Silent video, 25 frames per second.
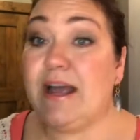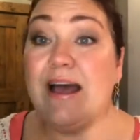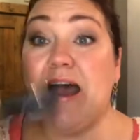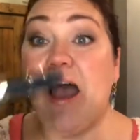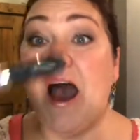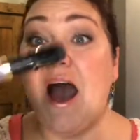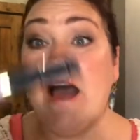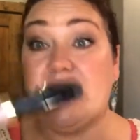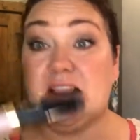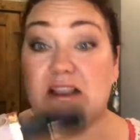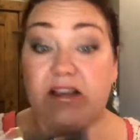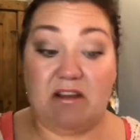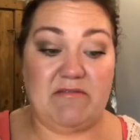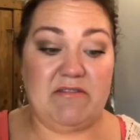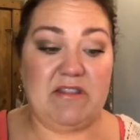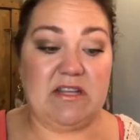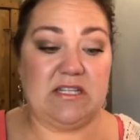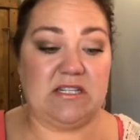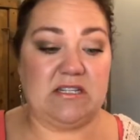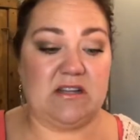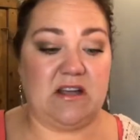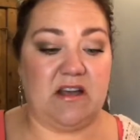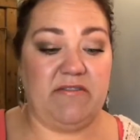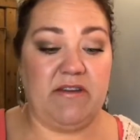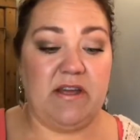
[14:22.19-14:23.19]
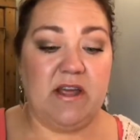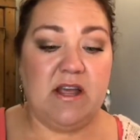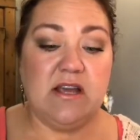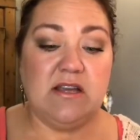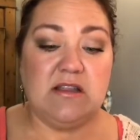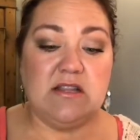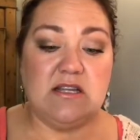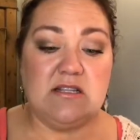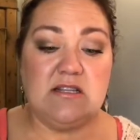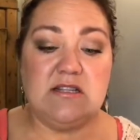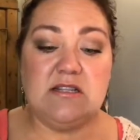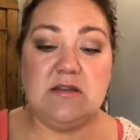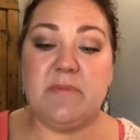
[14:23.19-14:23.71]
I love this stuff.
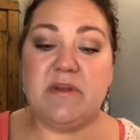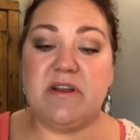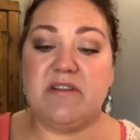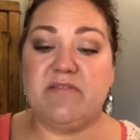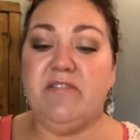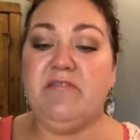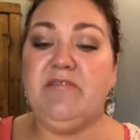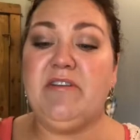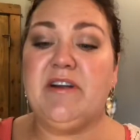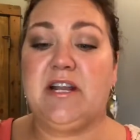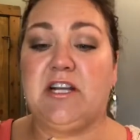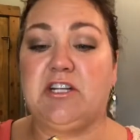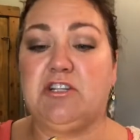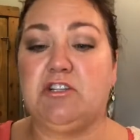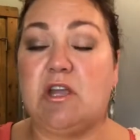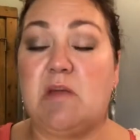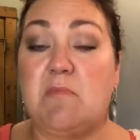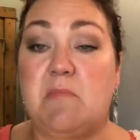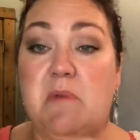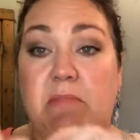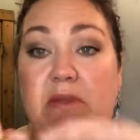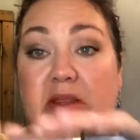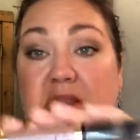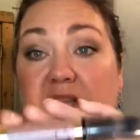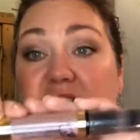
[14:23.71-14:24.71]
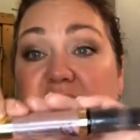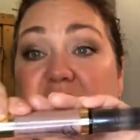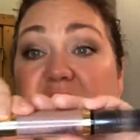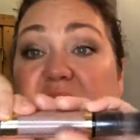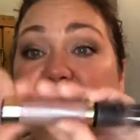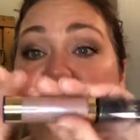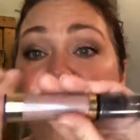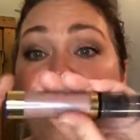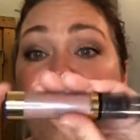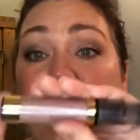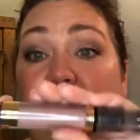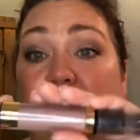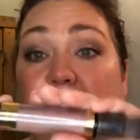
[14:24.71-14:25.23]
This is a bit of a financial commitment. This is
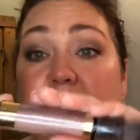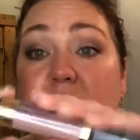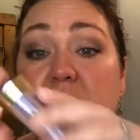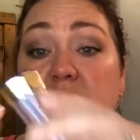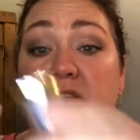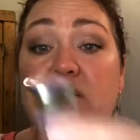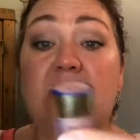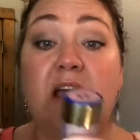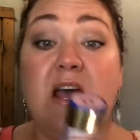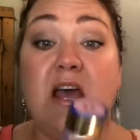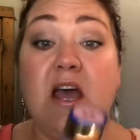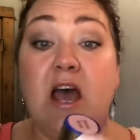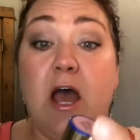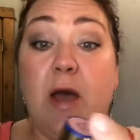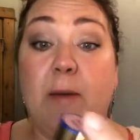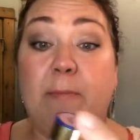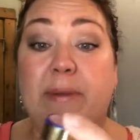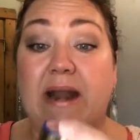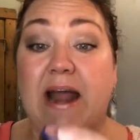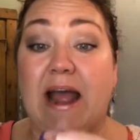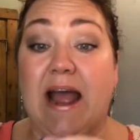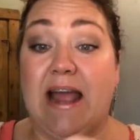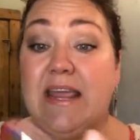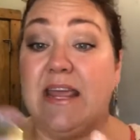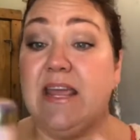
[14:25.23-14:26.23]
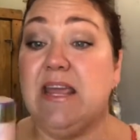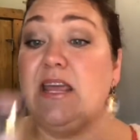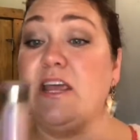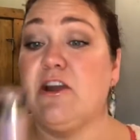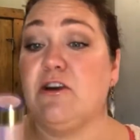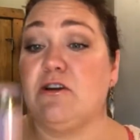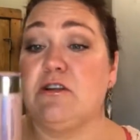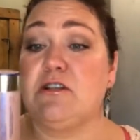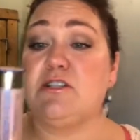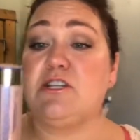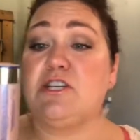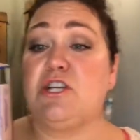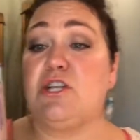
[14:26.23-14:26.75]
$50, but I can
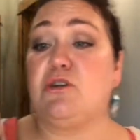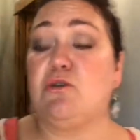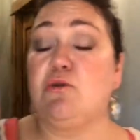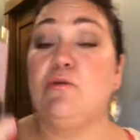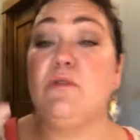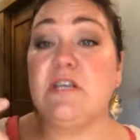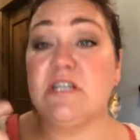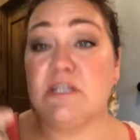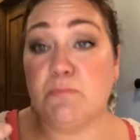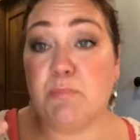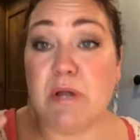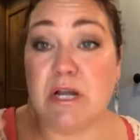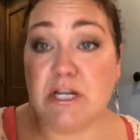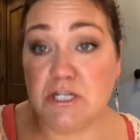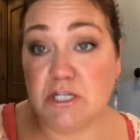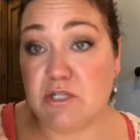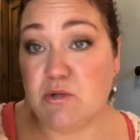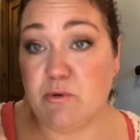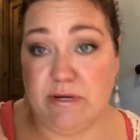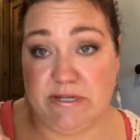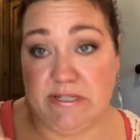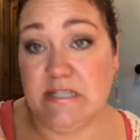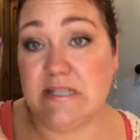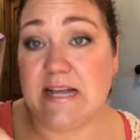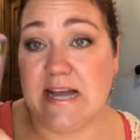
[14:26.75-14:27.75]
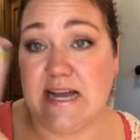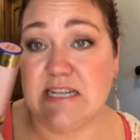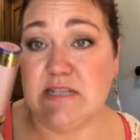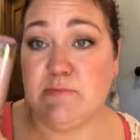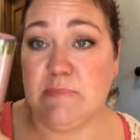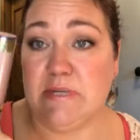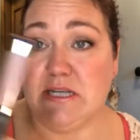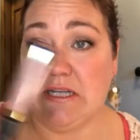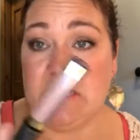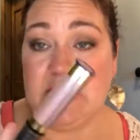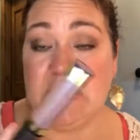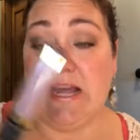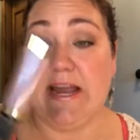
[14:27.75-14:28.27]
guarantee you this blush is going to last
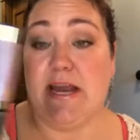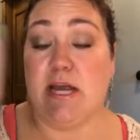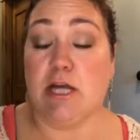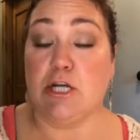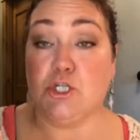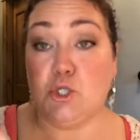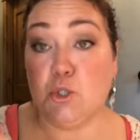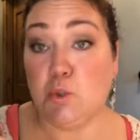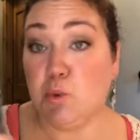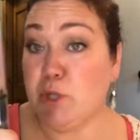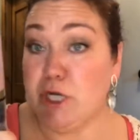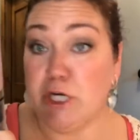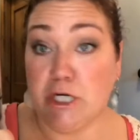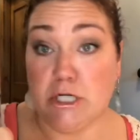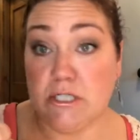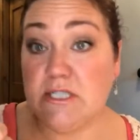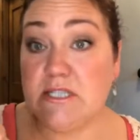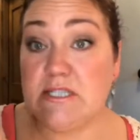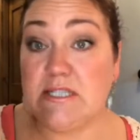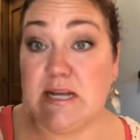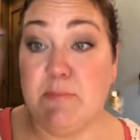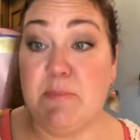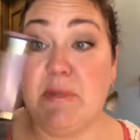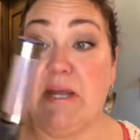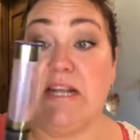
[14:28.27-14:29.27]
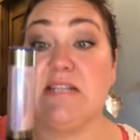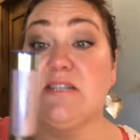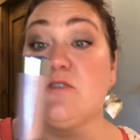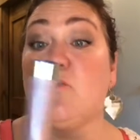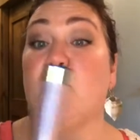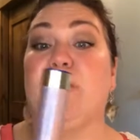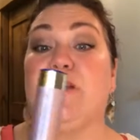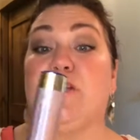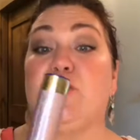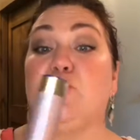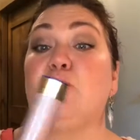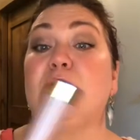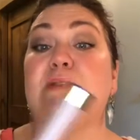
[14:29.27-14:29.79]
me like 2 years. I mean, it's
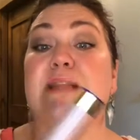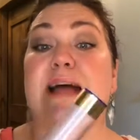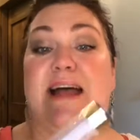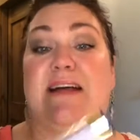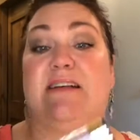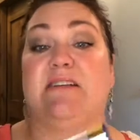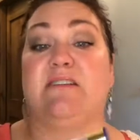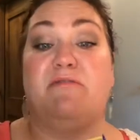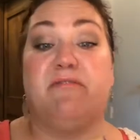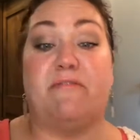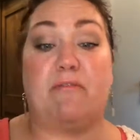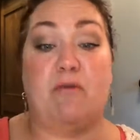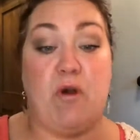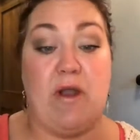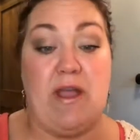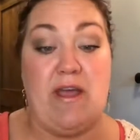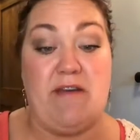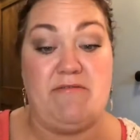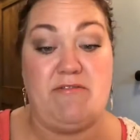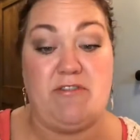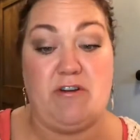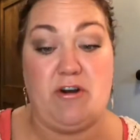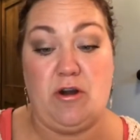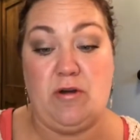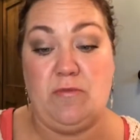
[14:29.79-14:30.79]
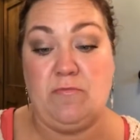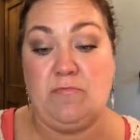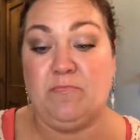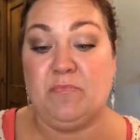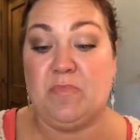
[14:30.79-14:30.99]
going to last forever.